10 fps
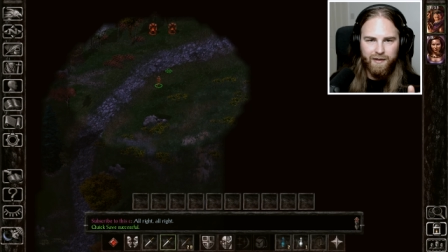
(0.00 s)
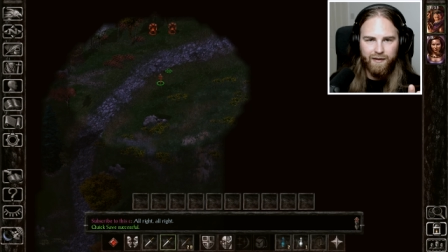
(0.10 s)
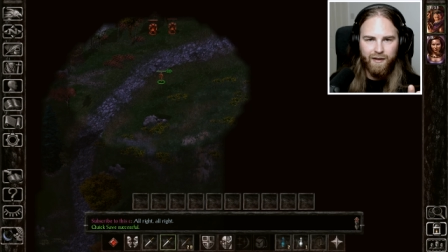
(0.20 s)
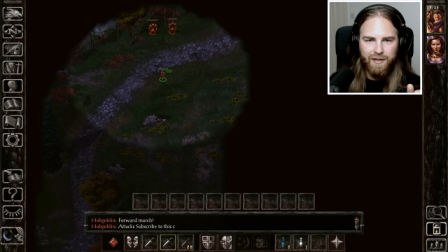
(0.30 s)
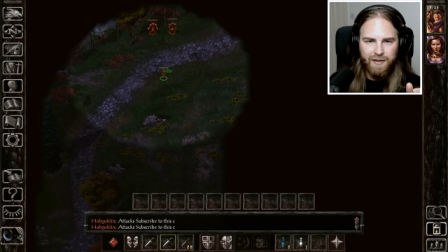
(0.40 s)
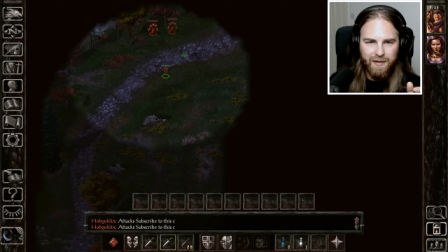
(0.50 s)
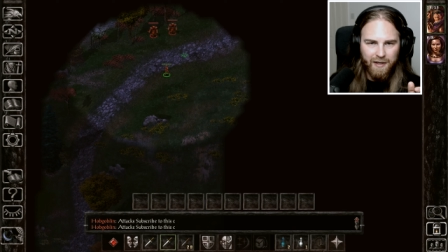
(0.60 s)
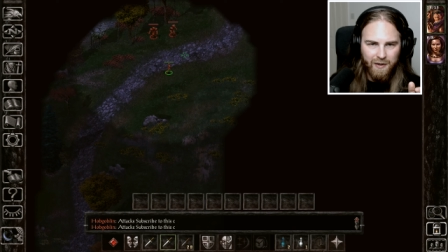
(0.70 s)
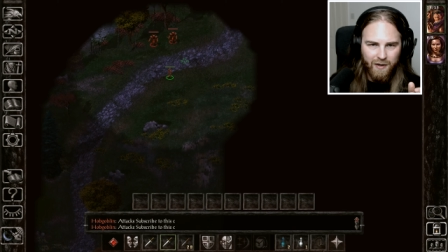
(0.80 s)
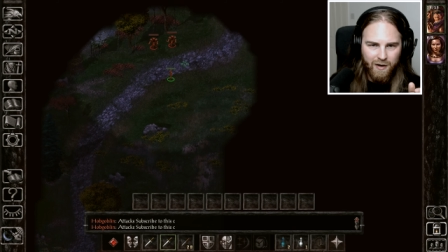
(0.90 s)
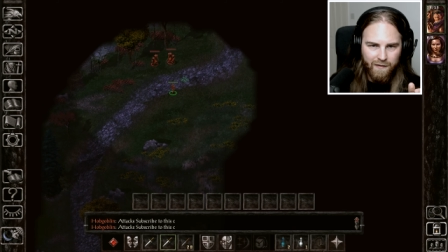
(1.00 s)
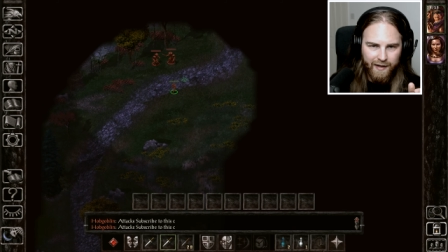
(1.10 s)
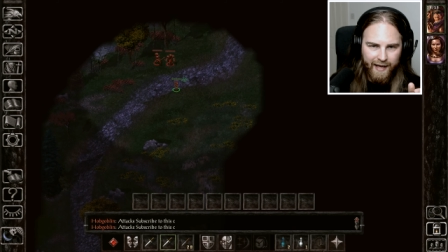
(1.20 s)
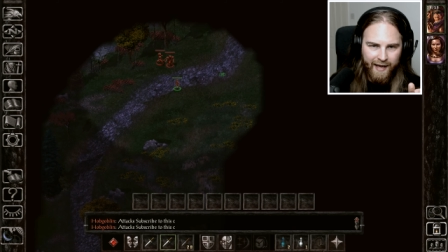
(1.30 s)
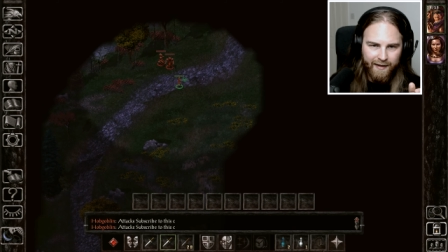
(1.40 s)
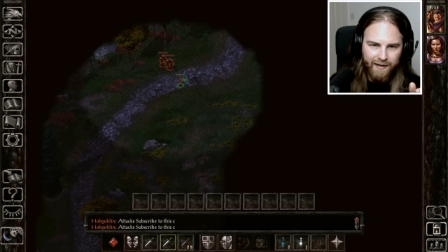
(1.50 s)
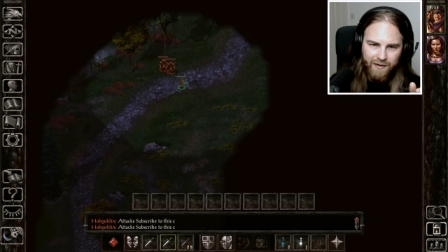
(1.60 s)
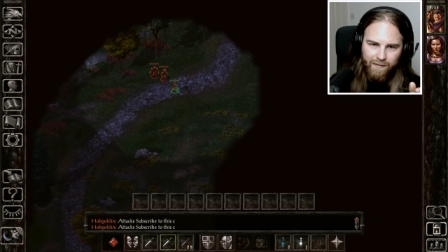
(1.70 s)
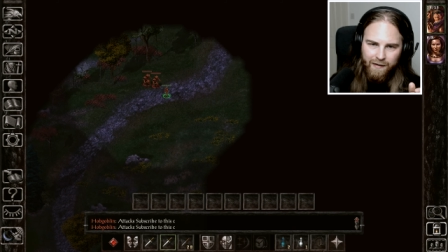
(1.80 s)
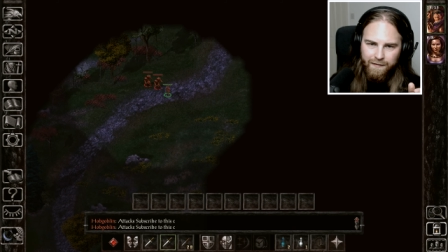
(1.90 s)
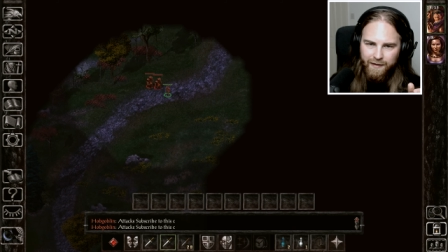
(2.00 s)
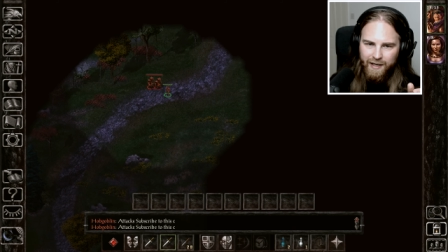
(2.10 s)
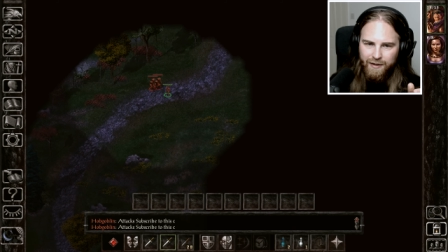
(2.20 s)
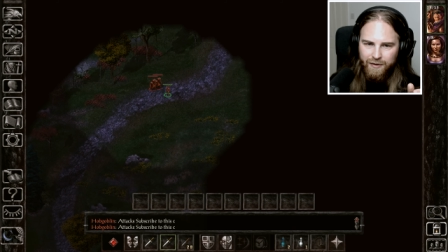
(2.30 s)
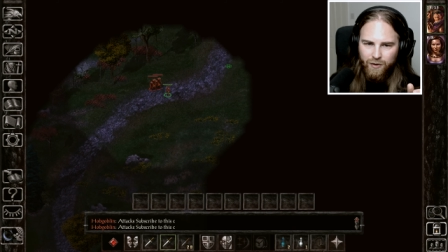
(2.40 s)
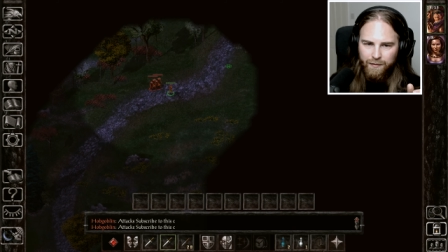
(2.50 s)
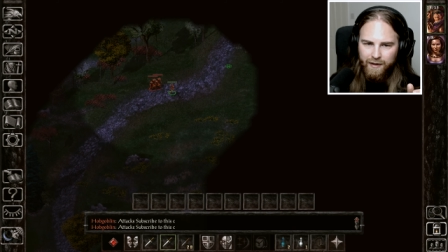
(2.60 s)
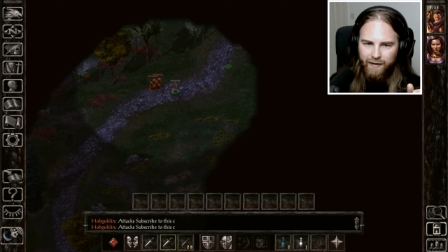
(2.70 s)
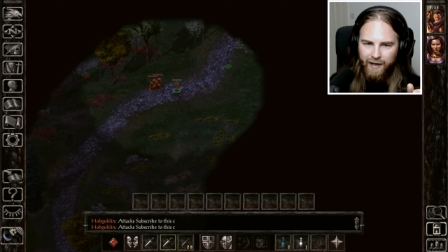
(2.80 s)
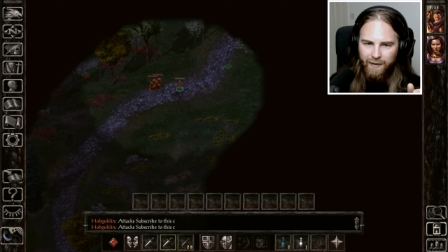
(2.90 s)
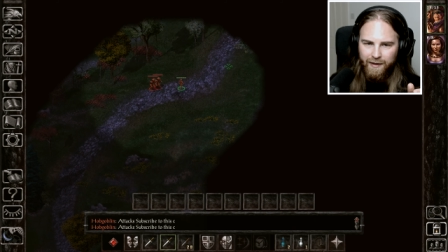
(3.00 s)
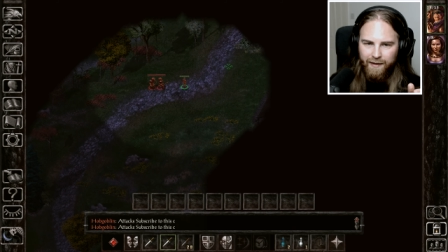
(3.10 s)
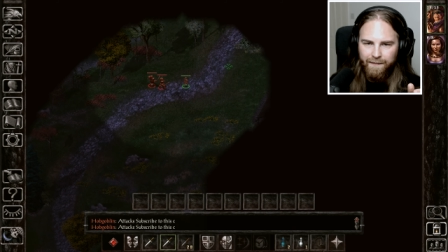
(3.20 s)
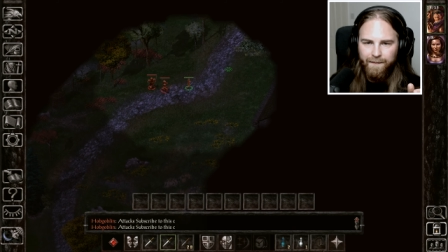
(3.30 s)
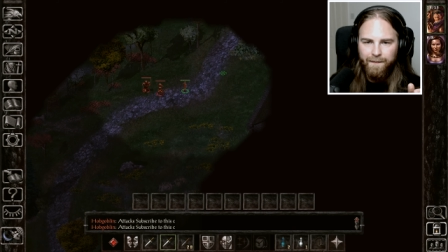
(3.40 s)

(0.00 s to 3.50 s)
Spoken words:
So there's 2 over there, there should be 3 just up the road.